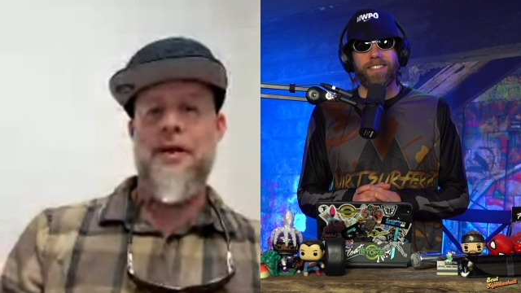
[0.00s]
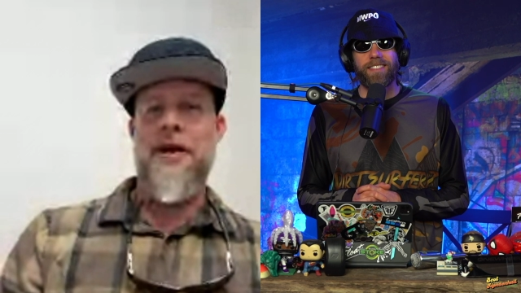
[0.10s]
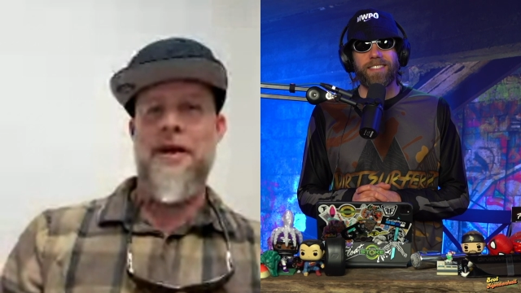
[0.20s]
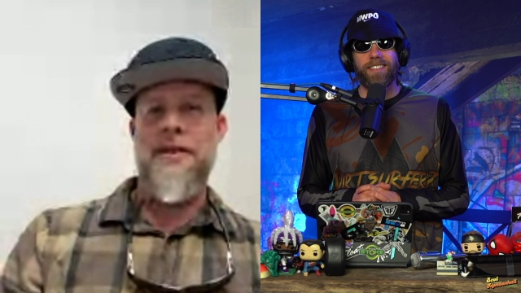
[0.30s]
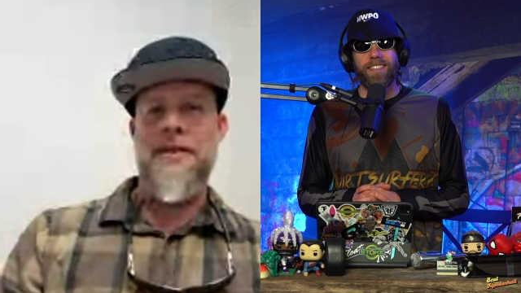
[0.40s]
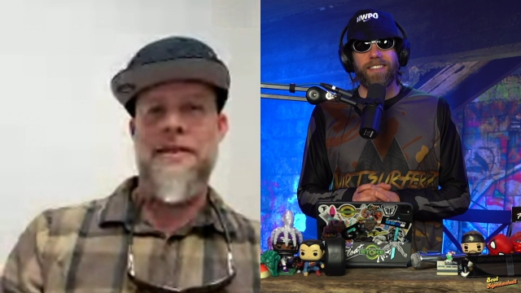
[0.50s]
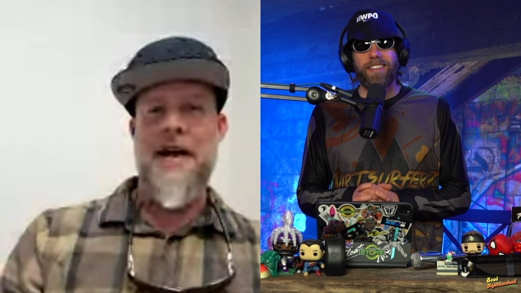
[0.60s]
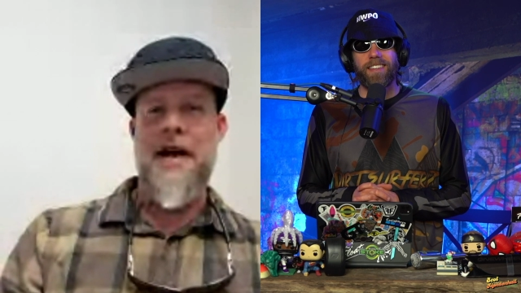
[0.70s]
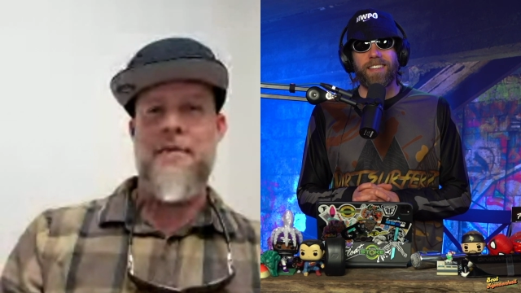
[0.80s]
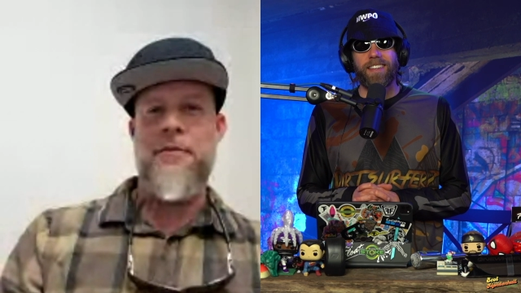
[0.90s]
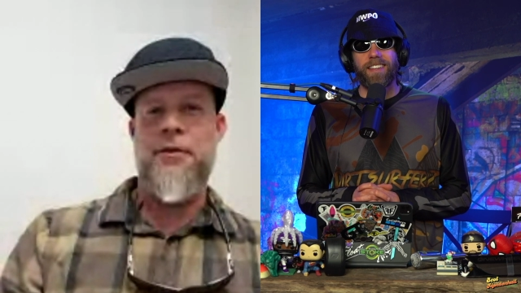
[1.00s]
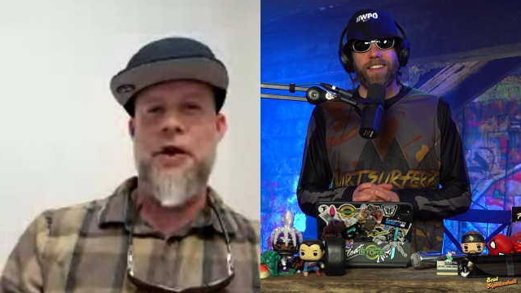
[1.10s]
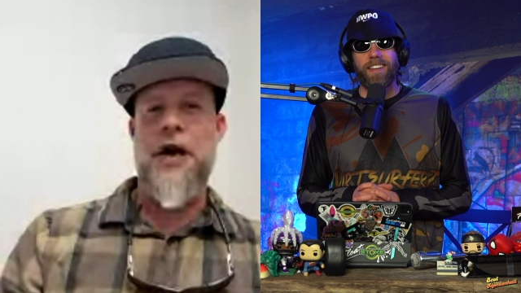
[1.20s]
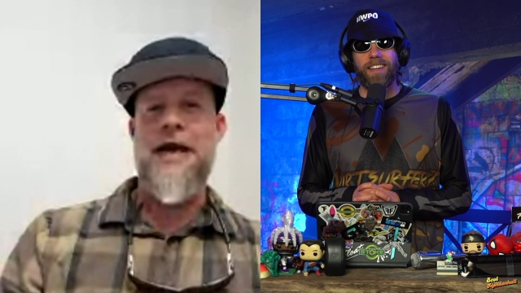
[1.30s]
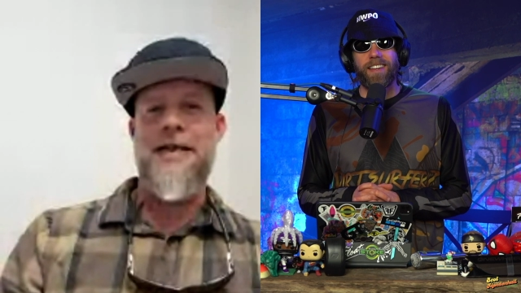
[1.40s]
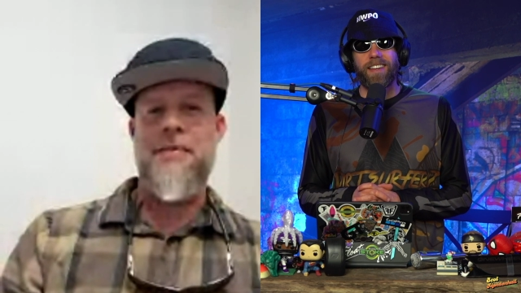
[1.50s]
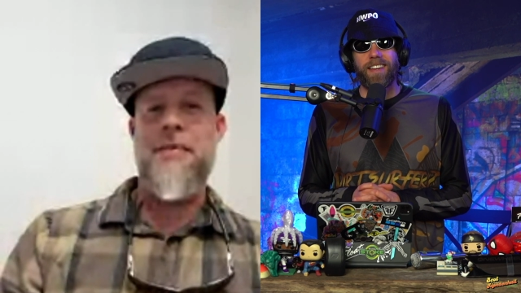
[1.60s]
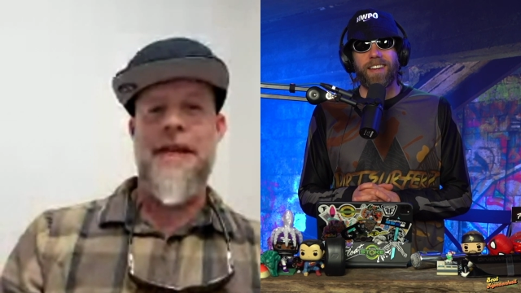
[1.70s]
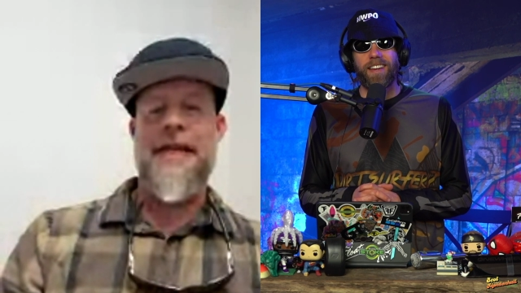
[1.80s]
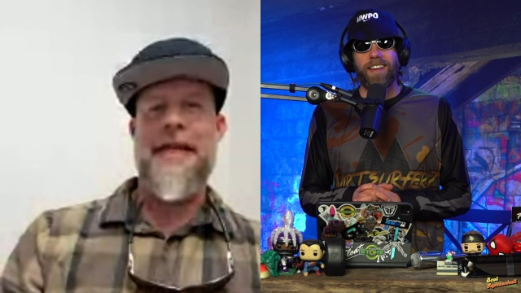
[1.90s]
Speaker 1: because I'm trying to
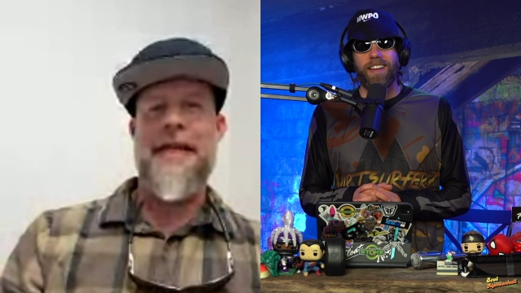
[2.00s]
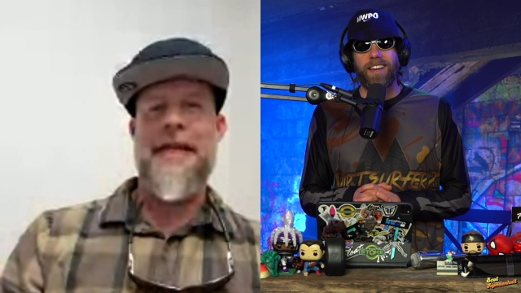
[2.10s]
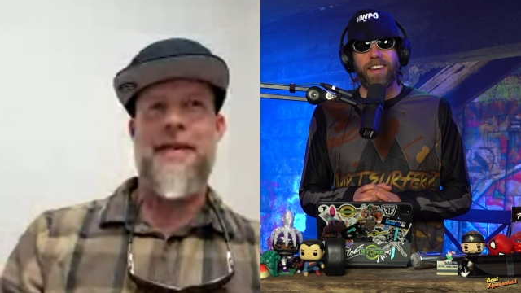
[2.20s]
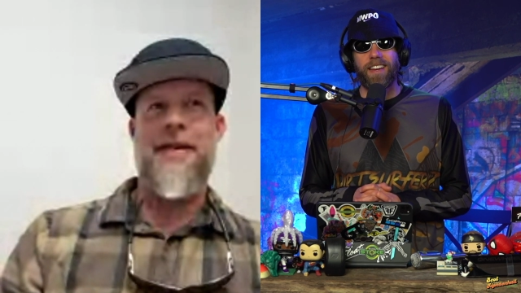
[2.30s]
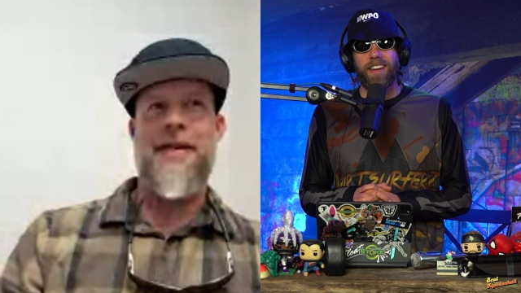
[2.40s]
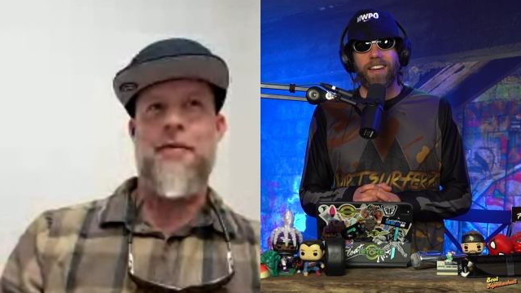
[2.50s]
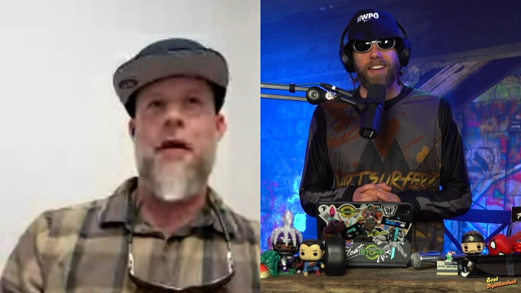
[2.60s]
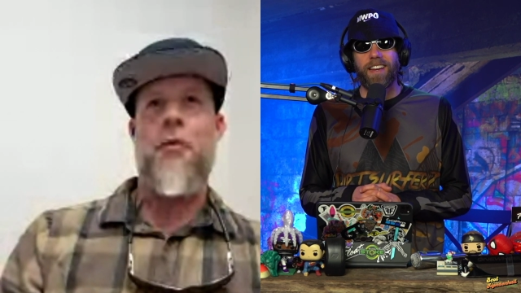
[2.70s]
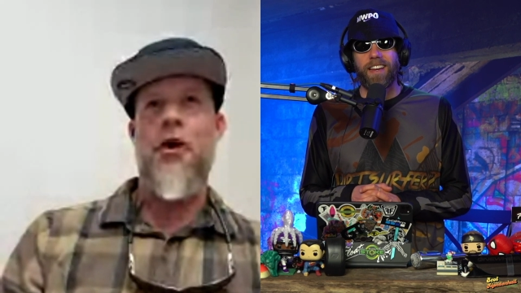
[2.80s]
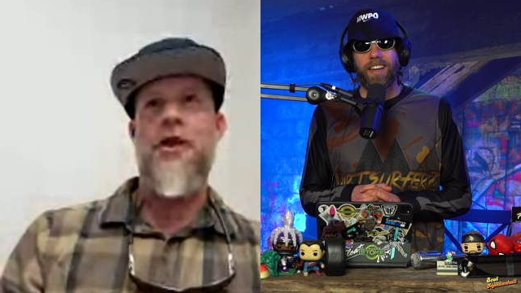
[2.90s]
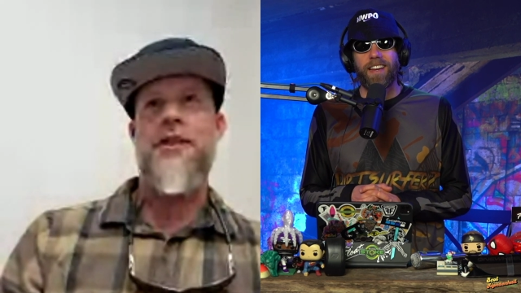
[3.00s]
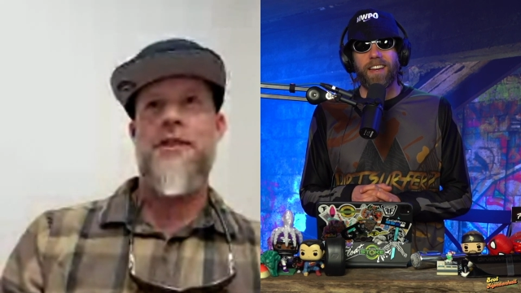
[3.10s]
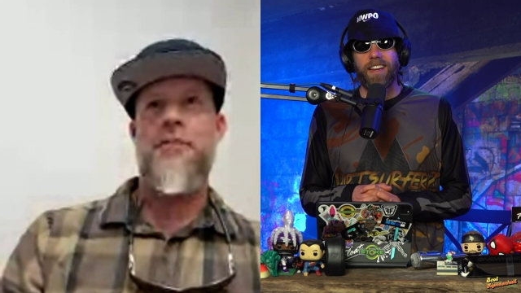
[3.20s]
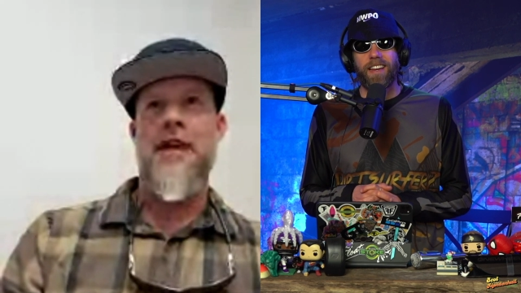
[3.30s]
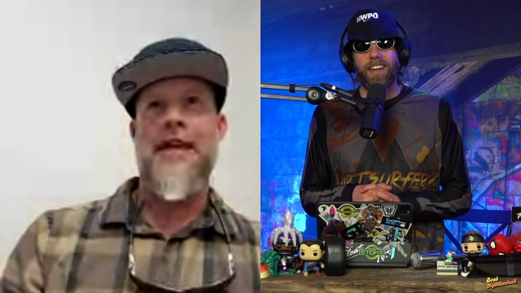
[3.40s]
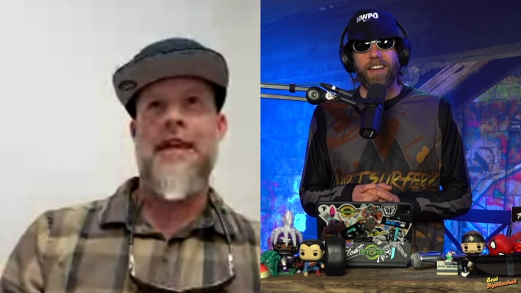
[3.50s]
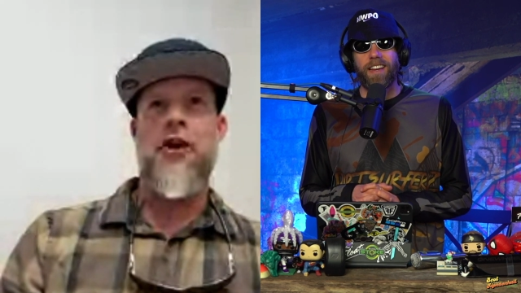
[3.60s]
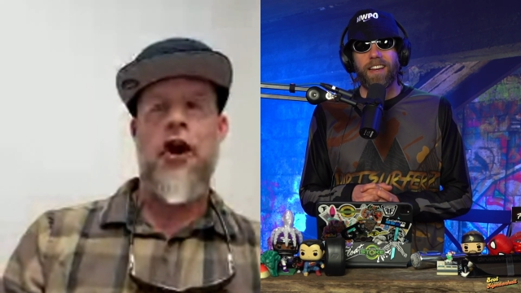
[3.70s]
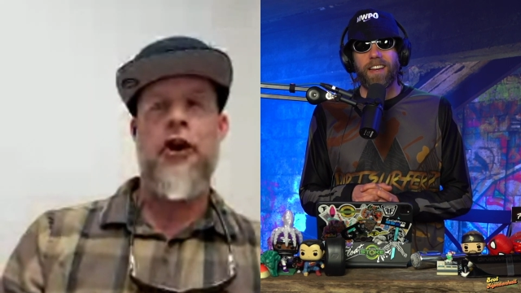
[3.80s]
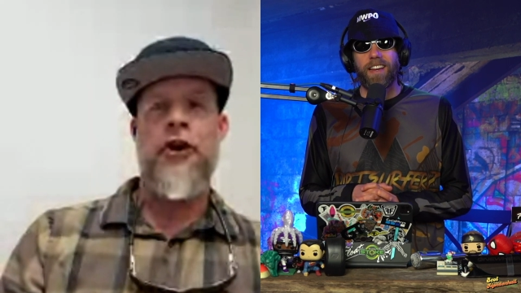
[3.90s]
make it. I, I want to
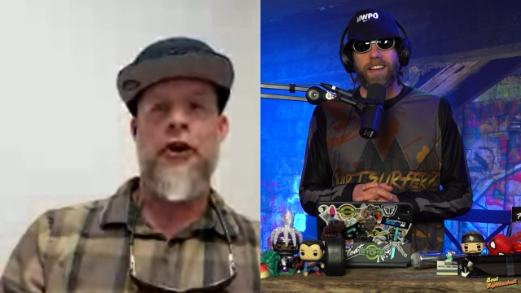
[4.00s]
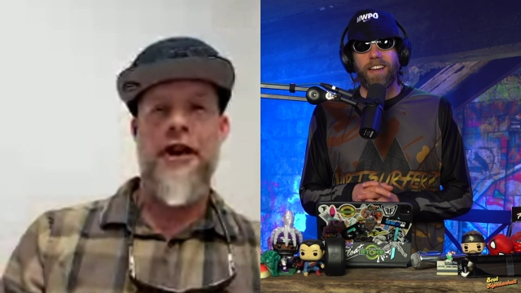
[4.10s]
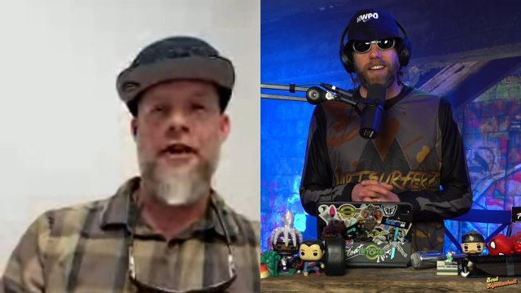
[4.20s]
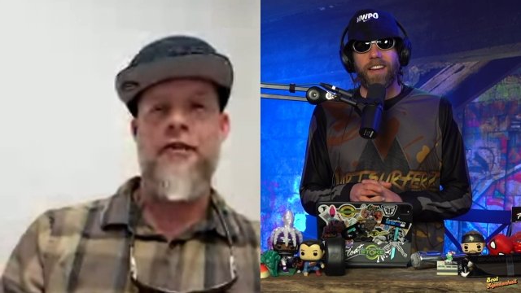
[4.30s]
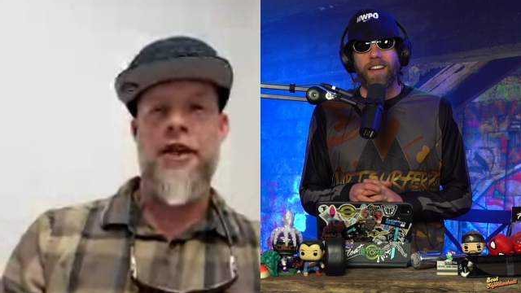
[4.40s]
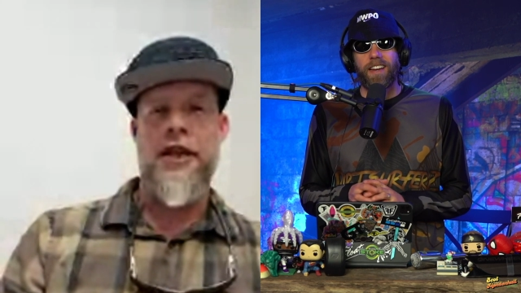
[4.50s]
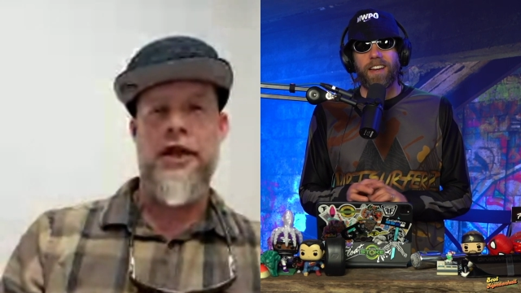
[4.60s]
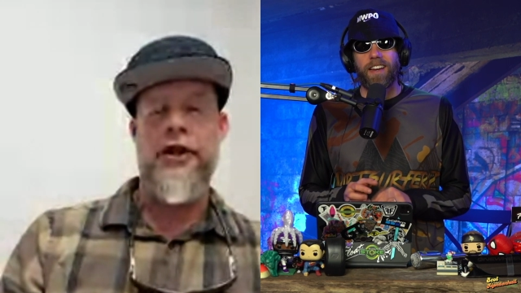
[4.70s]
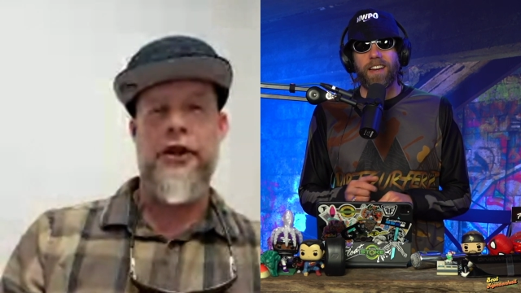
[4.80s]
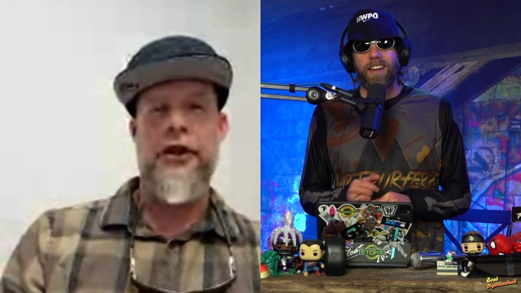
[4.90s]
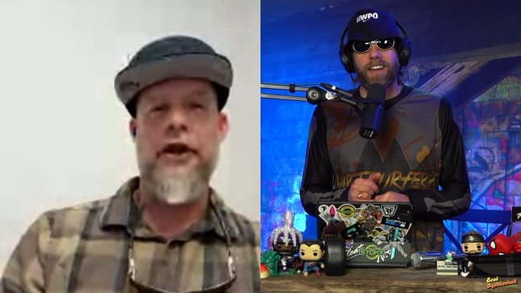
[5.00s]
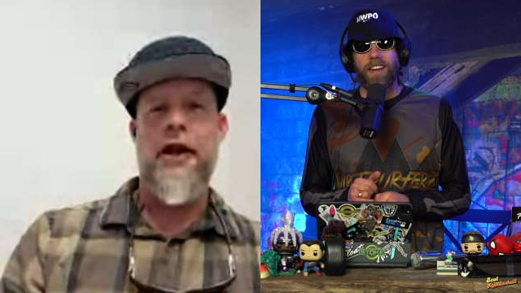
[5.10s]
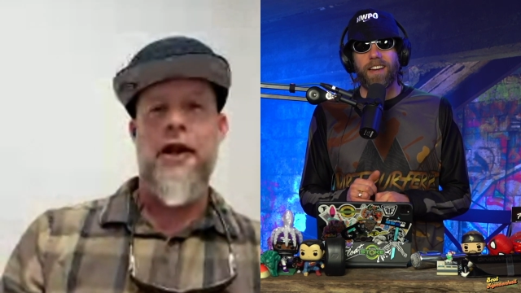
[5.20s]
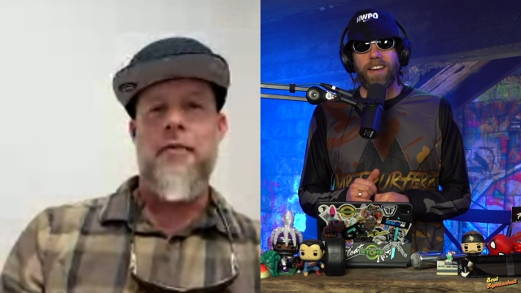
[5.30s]
make it harder every year,